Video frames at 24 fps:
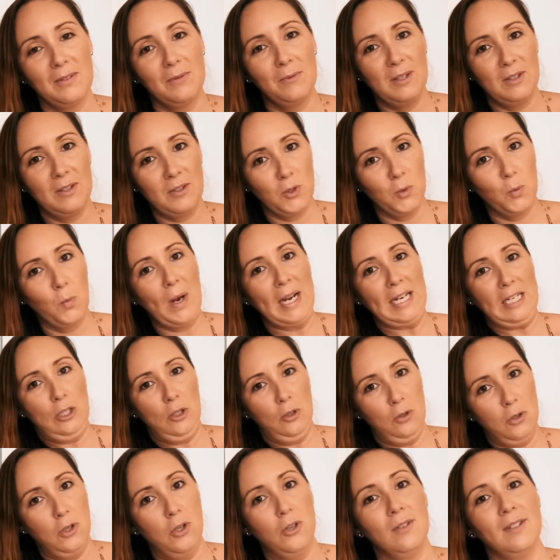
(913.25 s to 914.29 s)
with the way
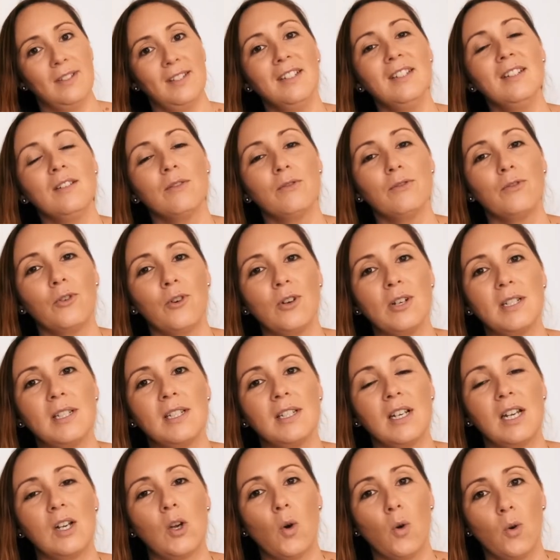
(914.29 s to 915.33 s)
you use it for it to
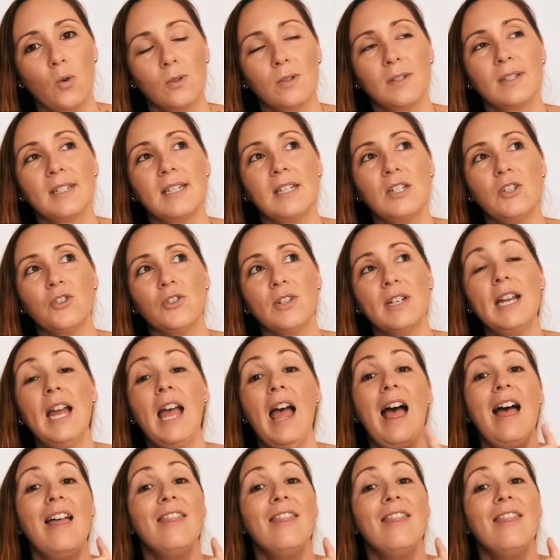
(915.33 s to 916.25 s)
cause injury.